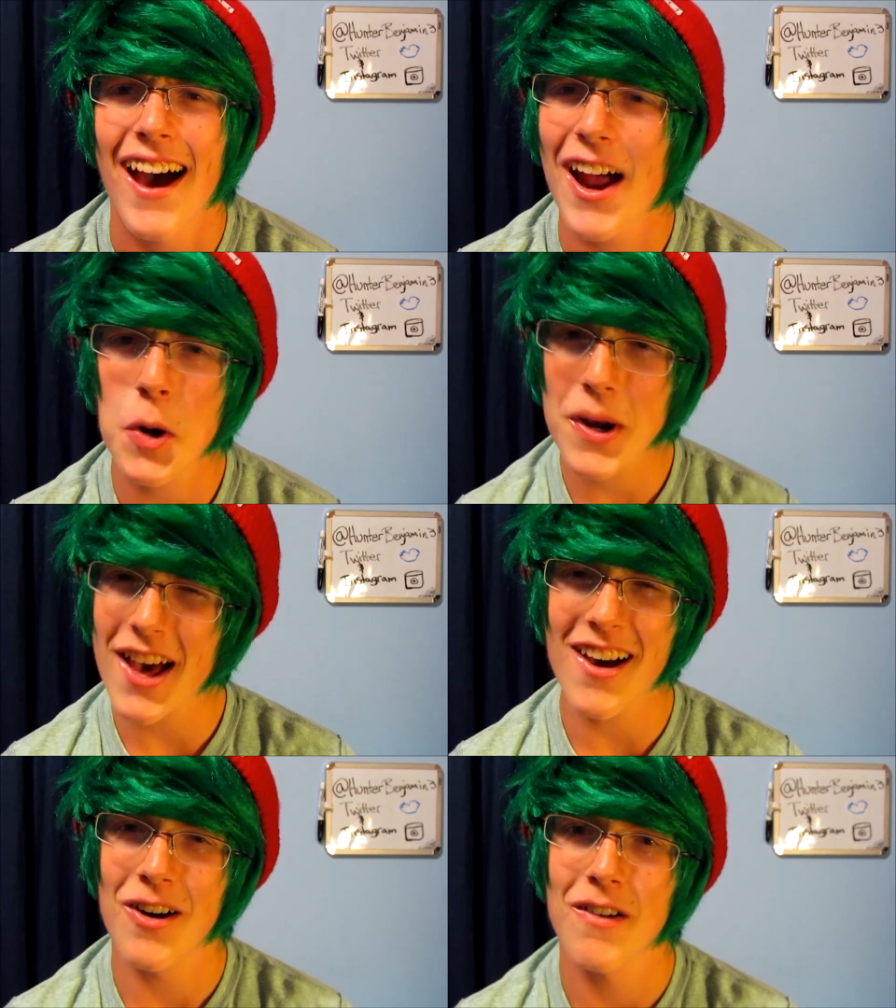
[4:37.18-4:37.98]
I don't
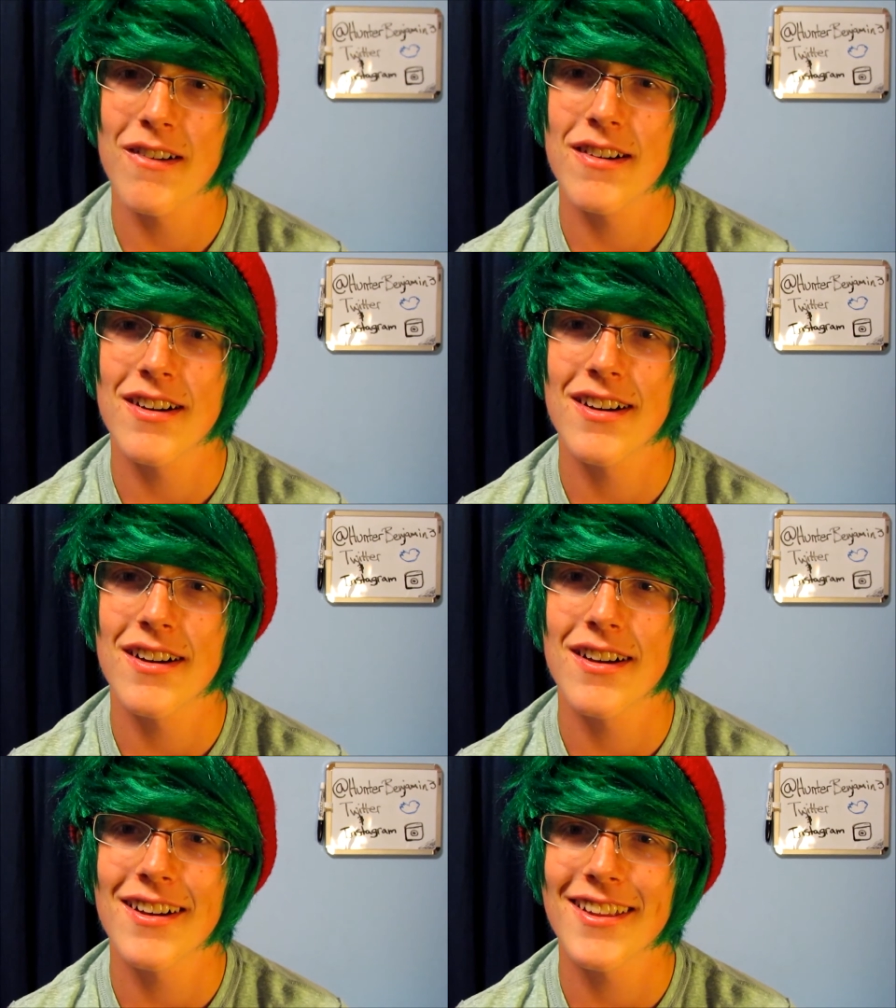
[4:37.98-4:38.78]
know.
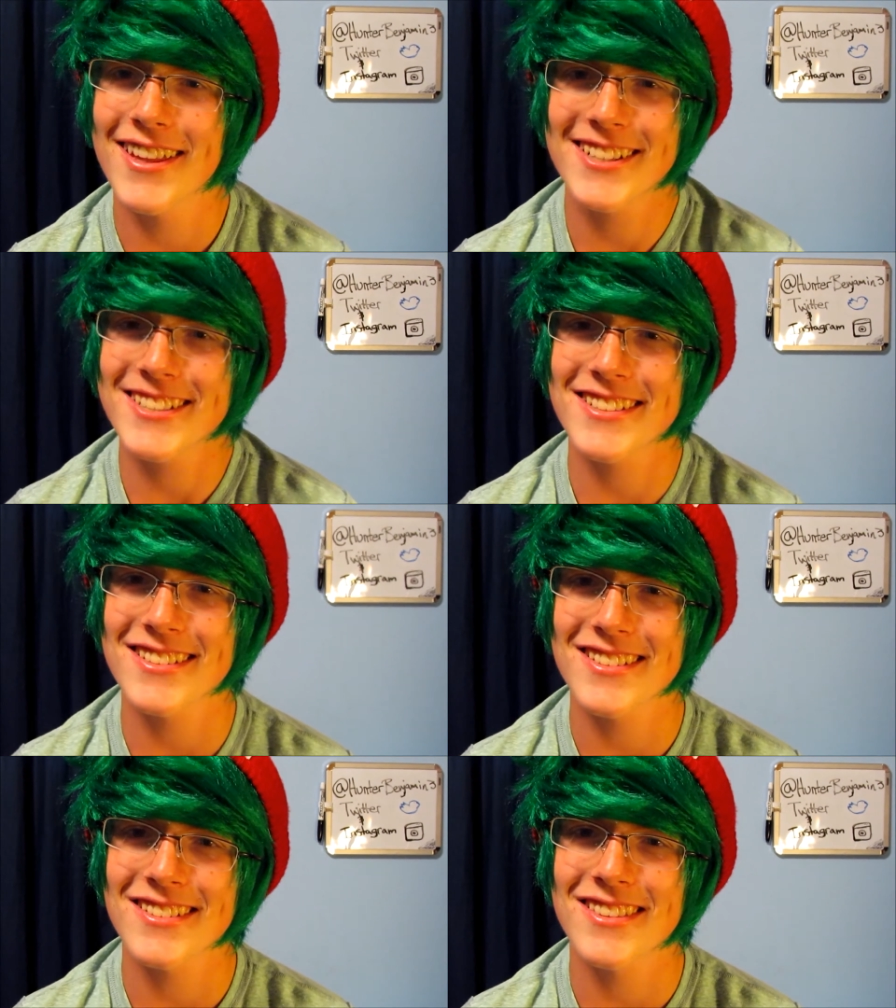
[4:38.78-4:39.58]
They just
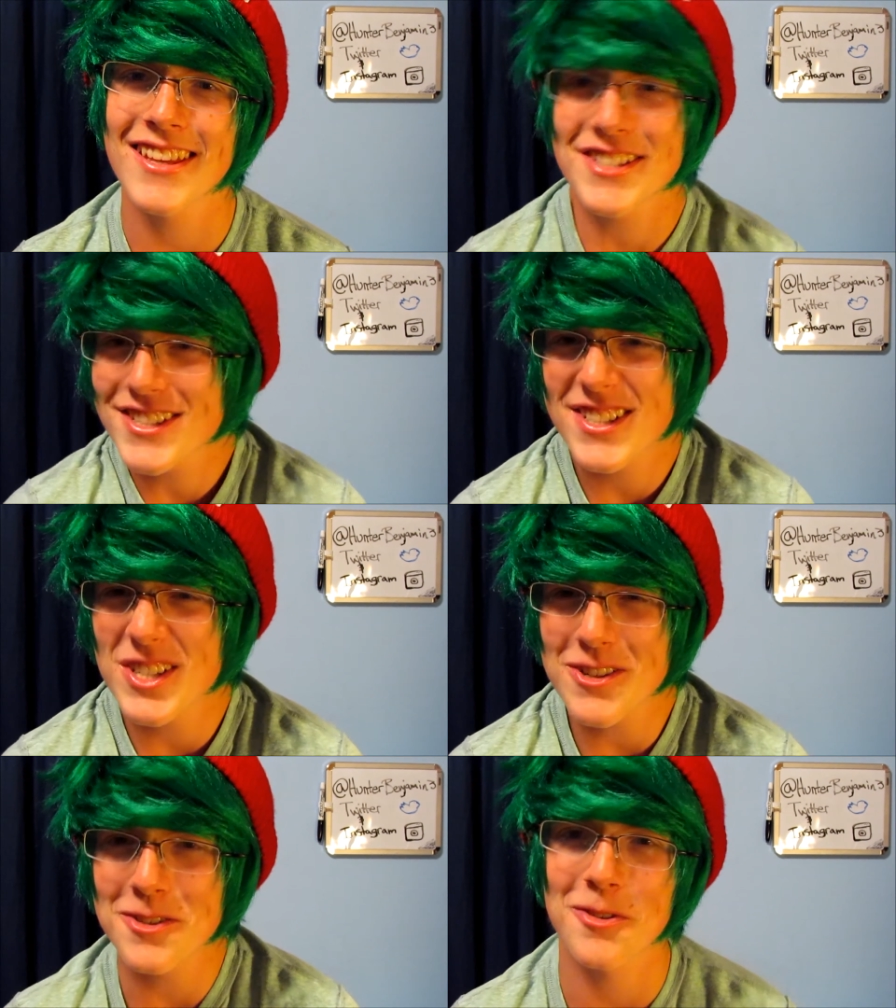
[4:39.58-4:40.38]

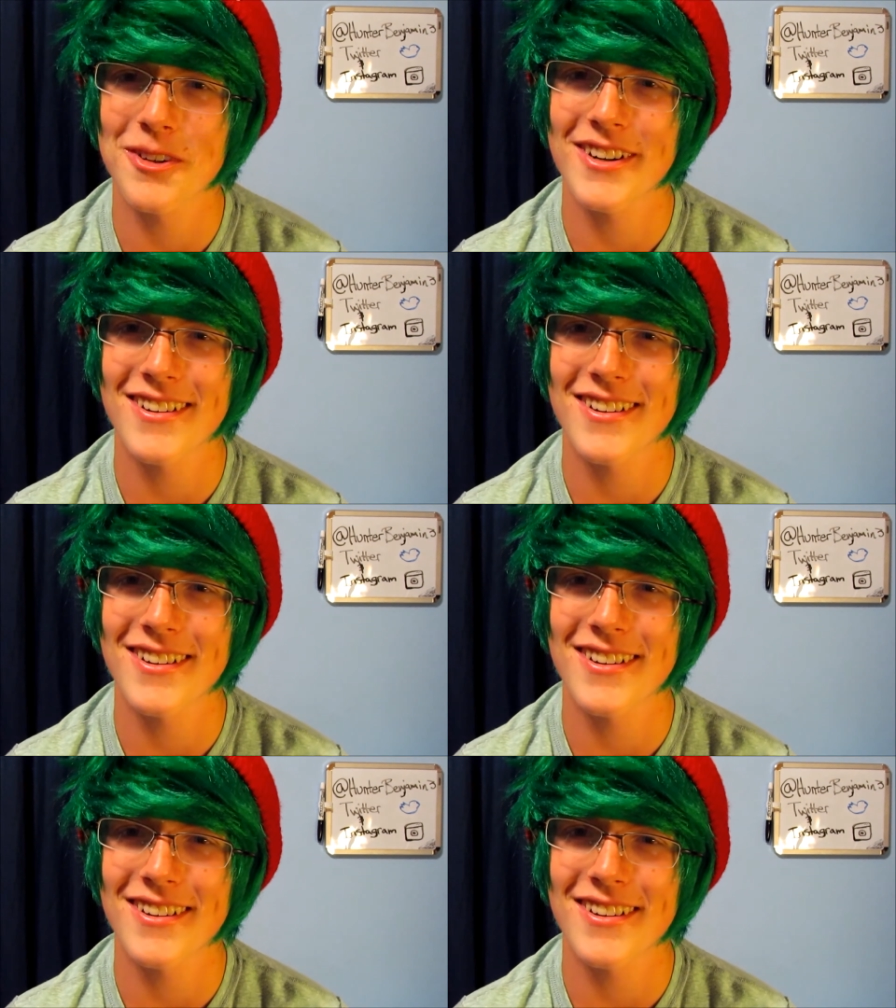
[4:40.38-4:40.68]
do.